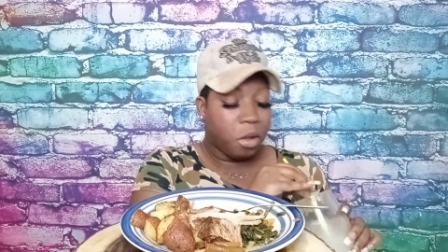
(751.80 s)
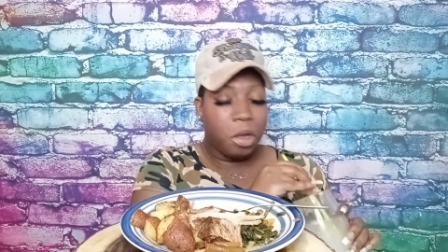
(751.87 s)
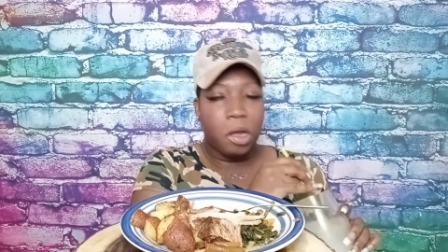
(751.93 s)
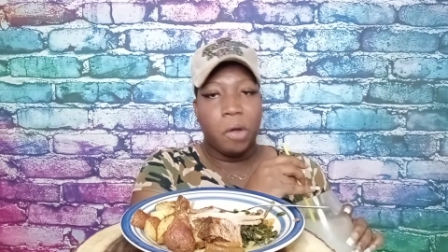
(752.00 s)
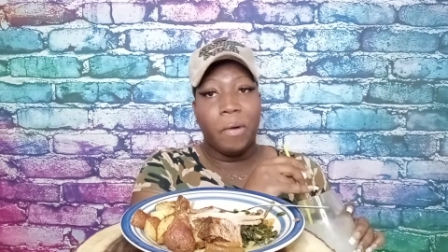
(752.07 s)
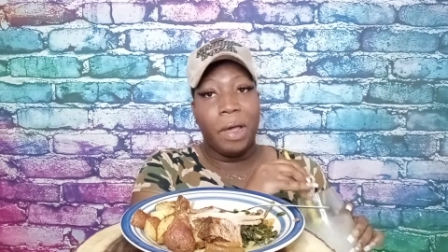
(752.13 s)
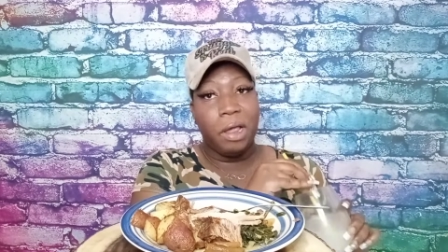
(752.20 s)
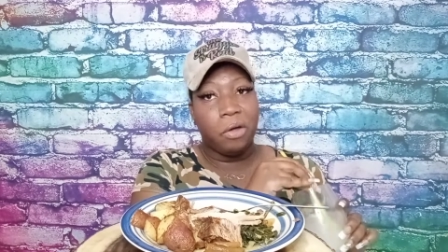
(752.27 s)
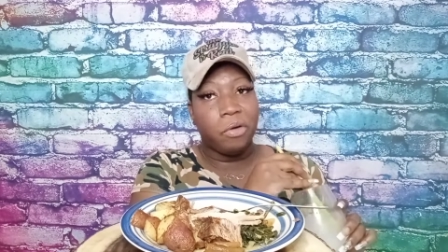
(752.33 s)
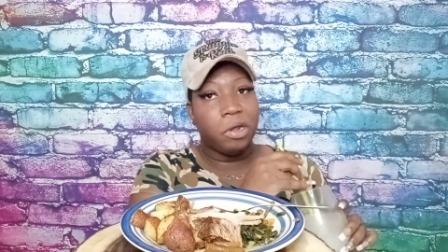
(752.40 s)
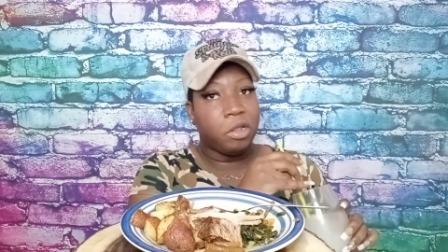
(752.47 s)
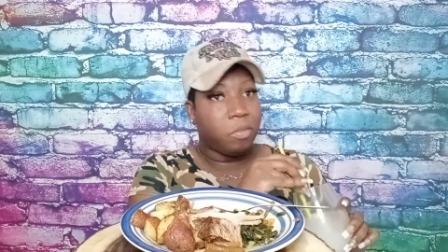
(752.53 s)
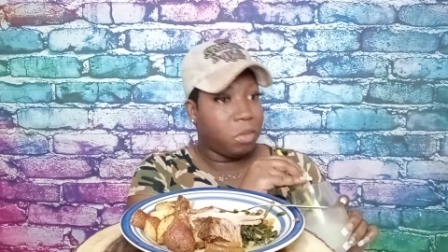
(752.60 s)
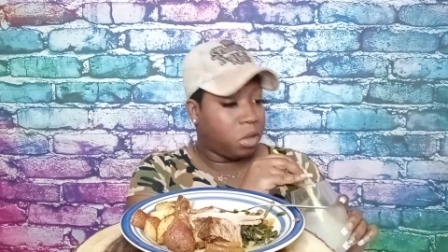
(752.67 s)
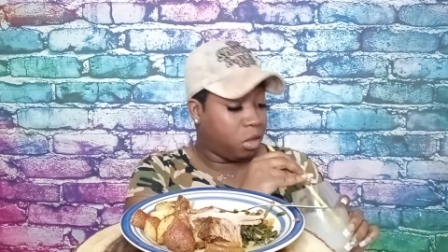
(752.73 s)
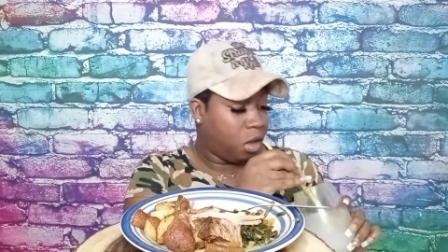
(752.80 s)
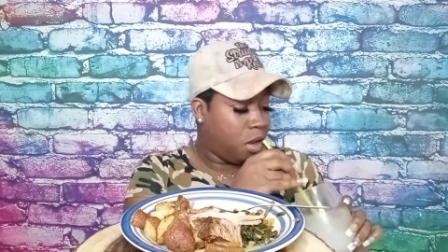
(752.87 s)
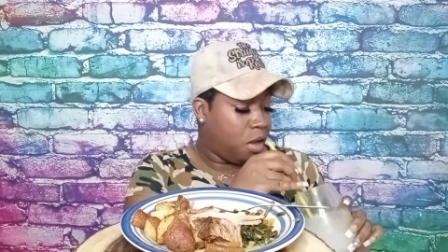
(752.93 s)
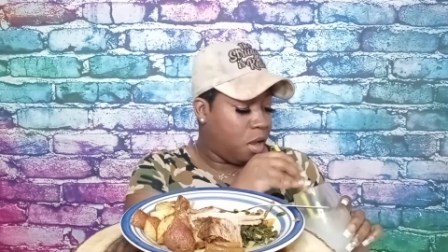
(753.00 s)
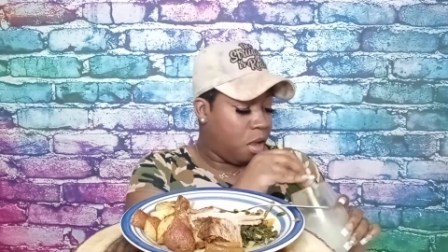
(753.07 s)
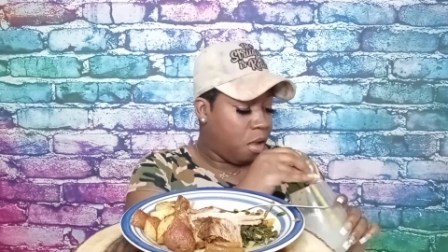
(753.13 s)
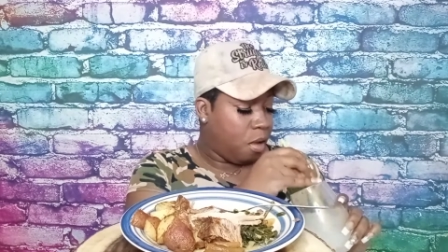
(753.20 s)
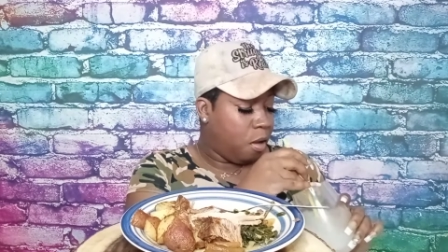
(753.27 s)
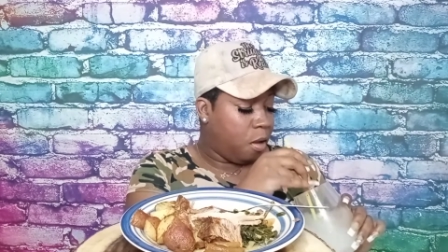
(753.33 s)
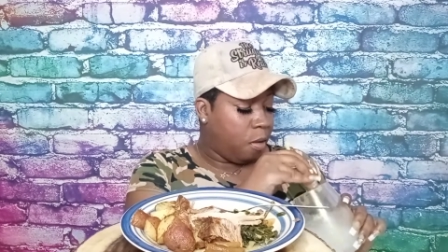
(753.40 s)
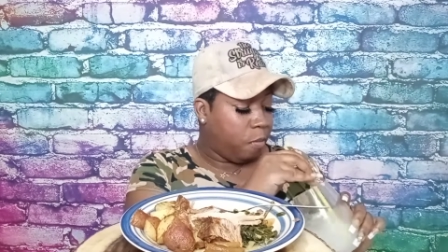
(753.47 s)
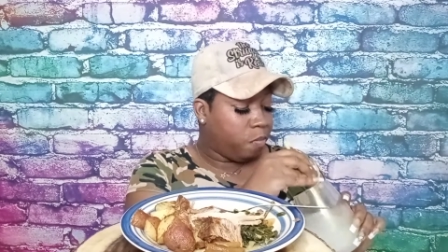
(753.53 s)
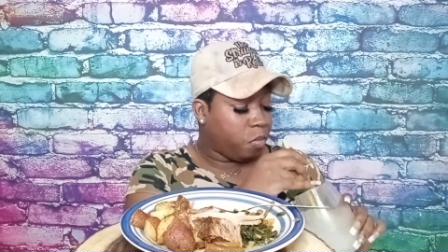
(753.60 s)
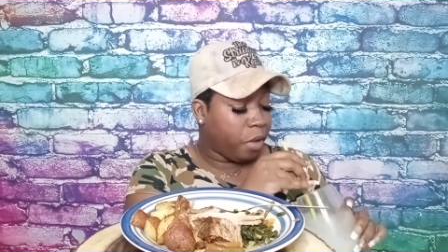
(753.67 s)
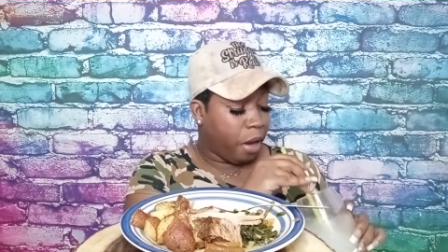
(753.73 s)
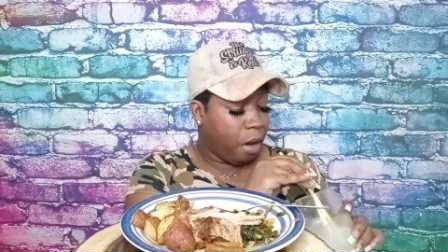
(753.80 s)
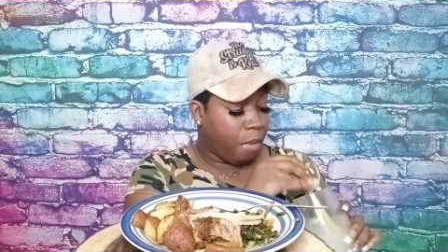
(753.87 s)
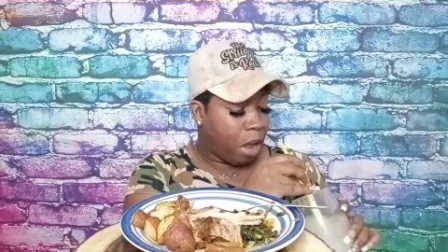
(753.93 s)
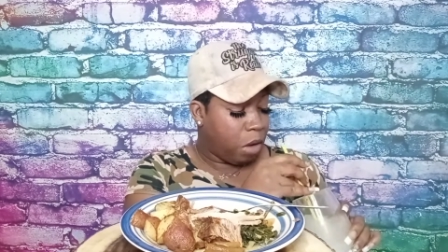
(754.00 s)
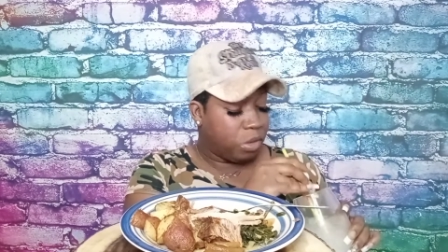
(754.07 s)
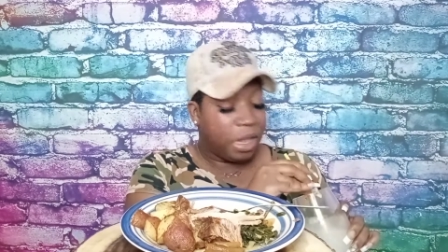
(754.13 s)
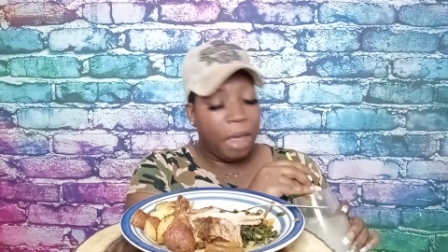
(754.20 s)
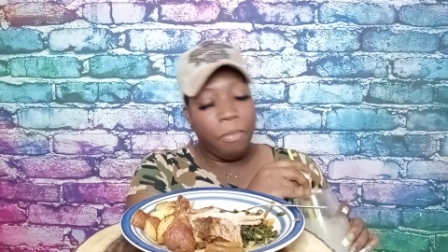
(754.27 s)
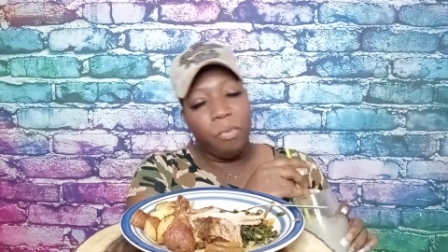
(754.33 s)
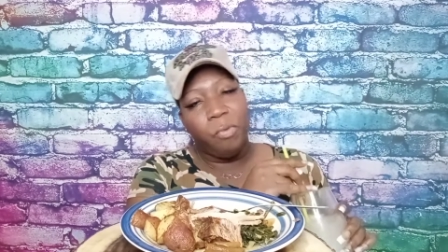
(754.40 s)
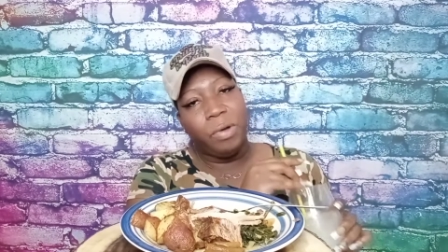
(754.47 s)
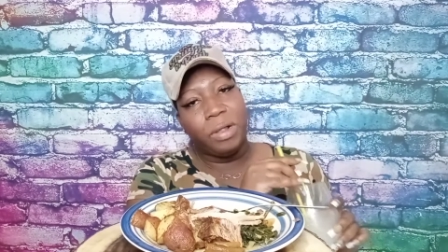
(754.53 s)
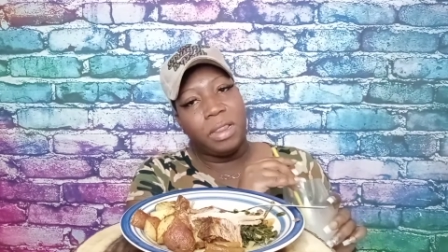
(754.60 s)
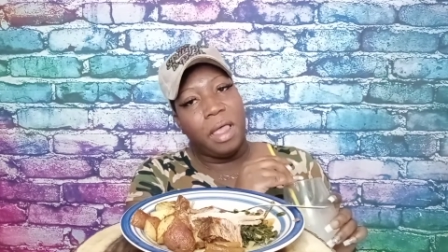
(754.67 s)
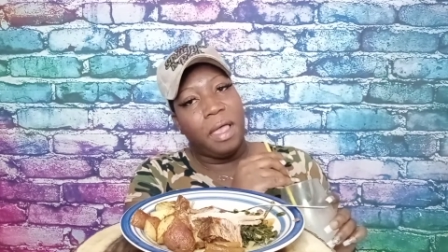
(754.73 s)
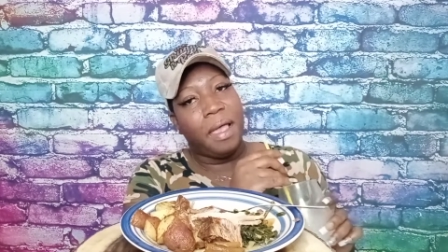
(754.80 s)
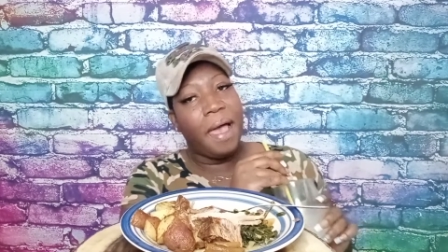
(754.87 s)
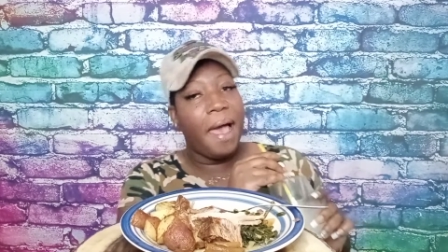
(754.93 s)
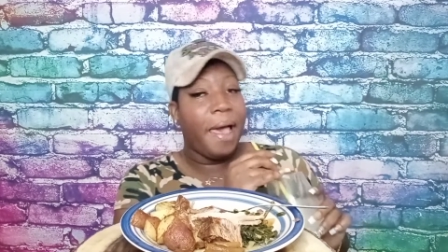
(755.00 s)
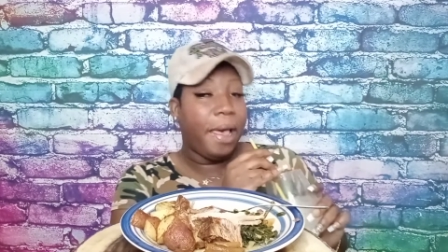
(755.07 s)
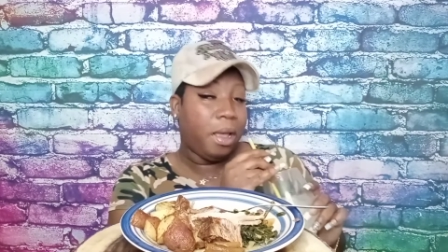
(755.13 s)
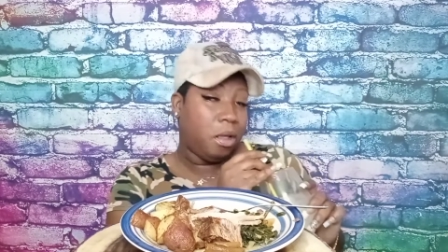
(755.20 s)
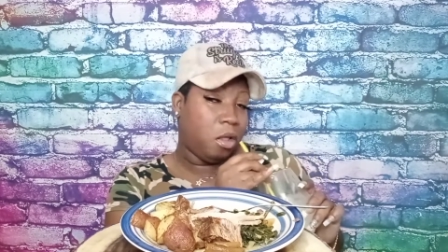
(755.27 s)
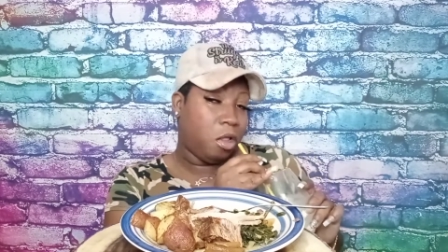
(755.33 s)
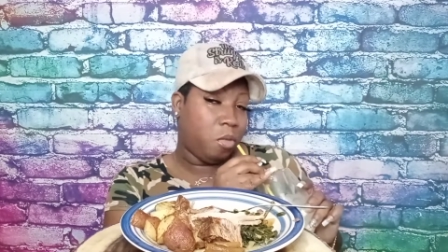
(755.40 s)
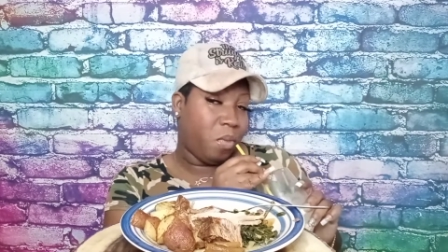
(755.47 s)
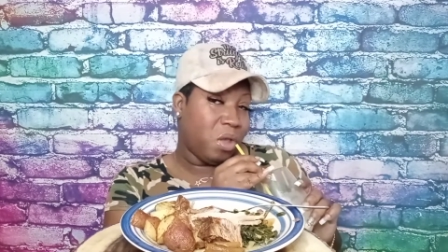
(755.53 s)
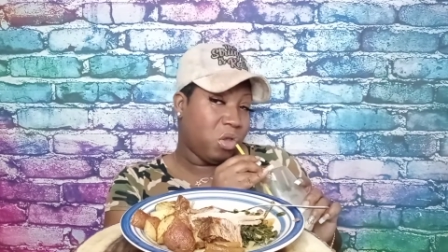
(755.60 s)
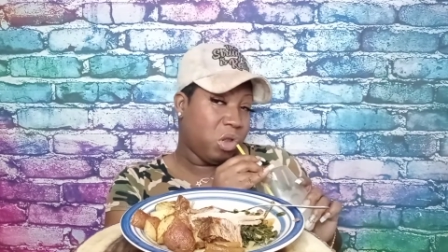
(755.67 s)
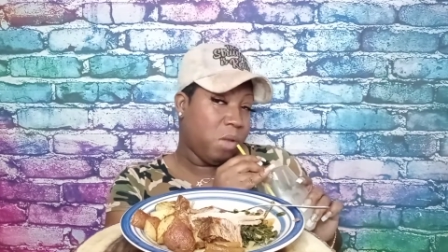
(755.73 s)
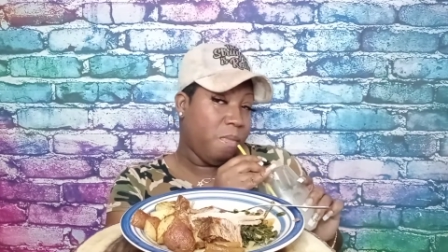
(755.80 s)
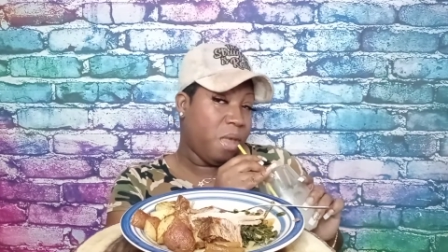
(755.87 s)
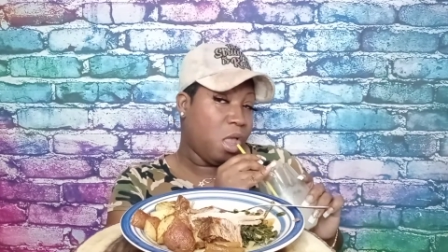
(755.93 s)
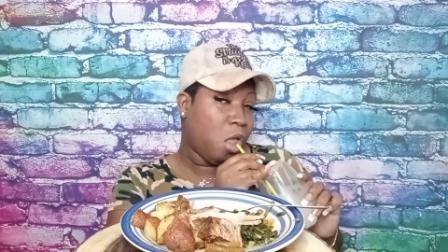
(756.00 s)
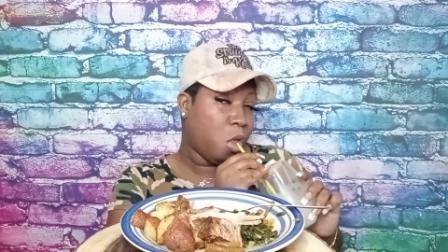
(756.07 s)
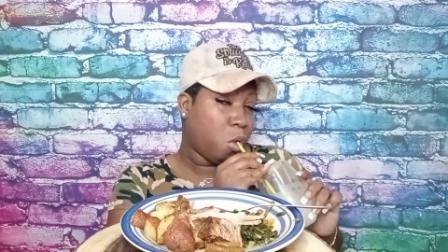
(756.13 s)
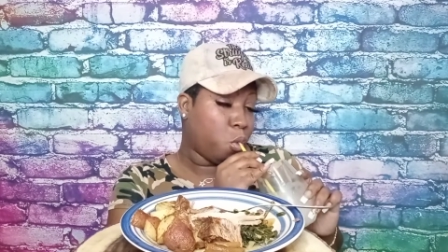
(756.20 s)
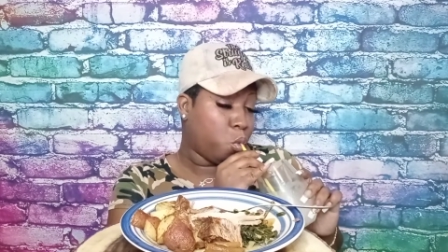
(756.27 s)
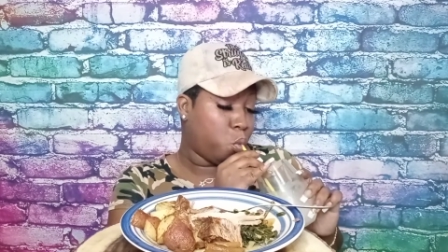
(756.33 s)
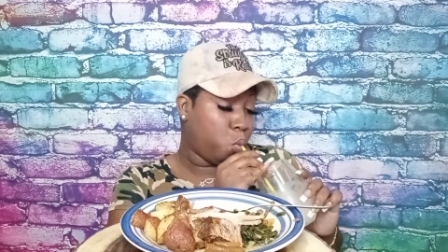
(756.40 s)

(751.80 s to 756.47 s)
A great Christmas. Everybody was happy with what they got, especially me.